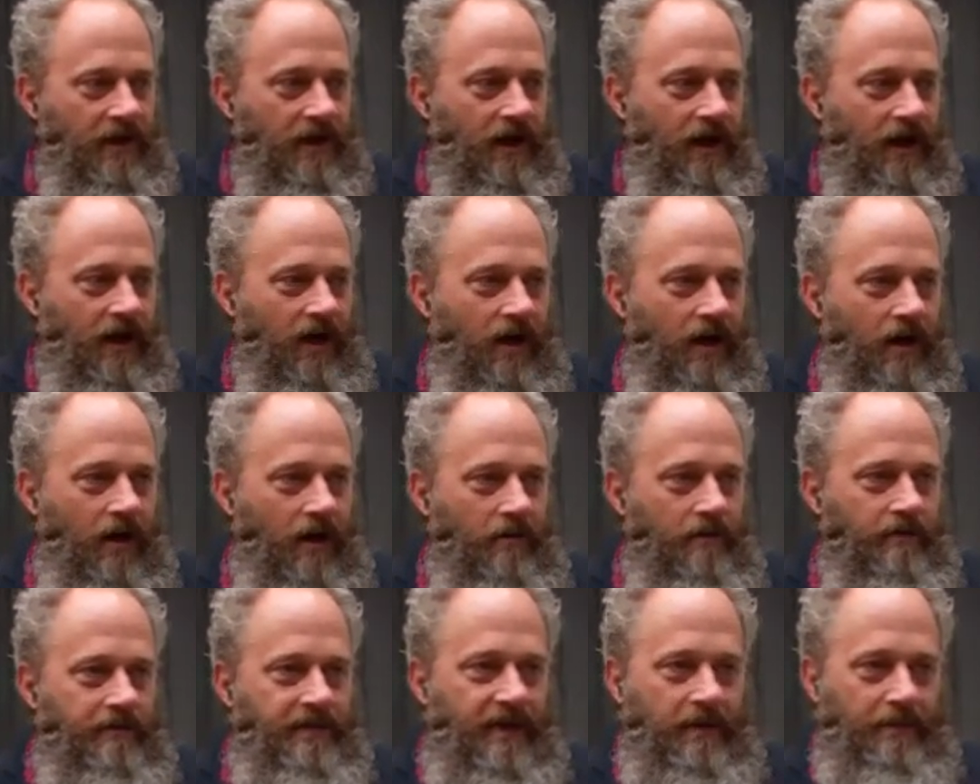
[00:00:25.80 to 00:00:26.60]

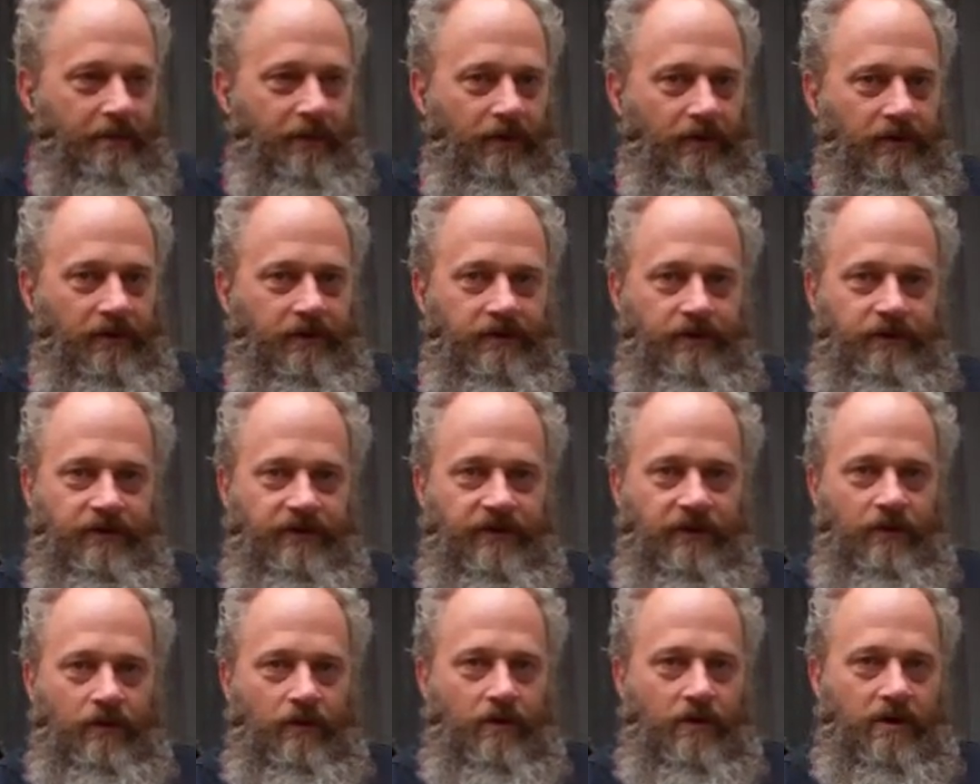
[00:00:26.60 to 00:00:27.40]
Um, people
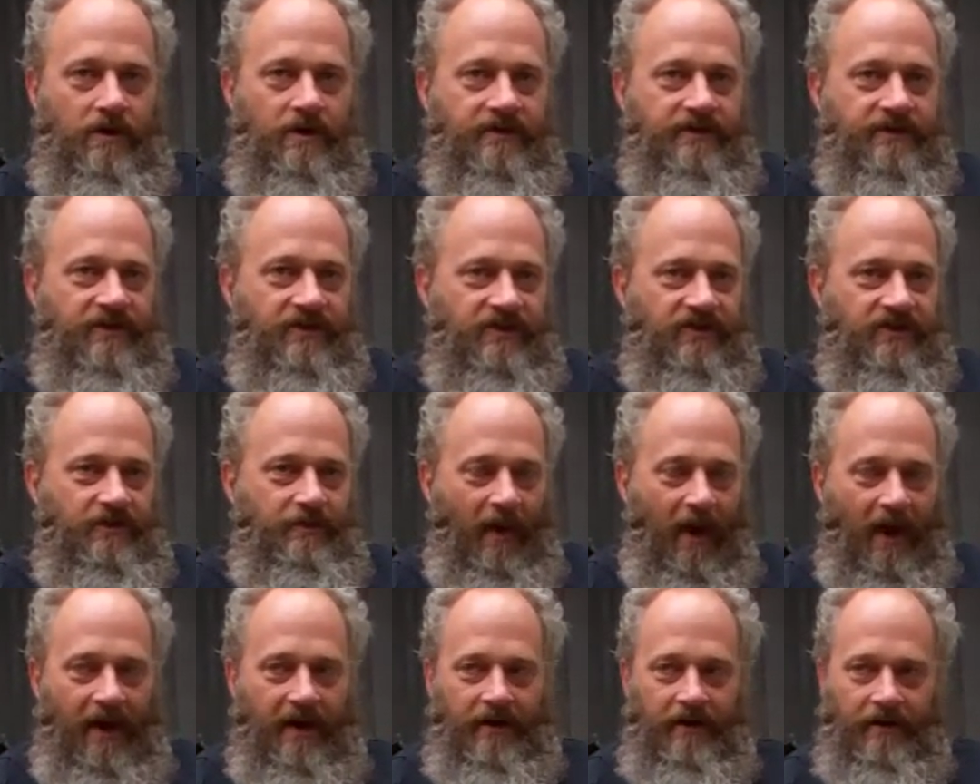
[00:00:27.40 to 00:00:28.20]
using the words
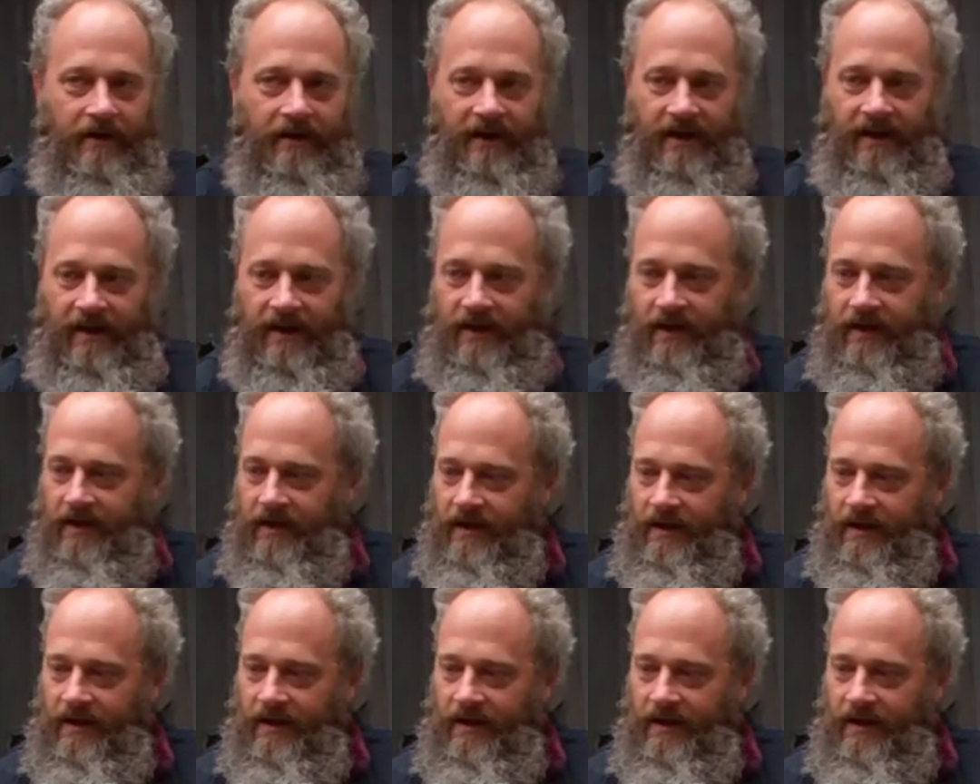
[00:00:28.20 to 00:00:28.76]
inspiring,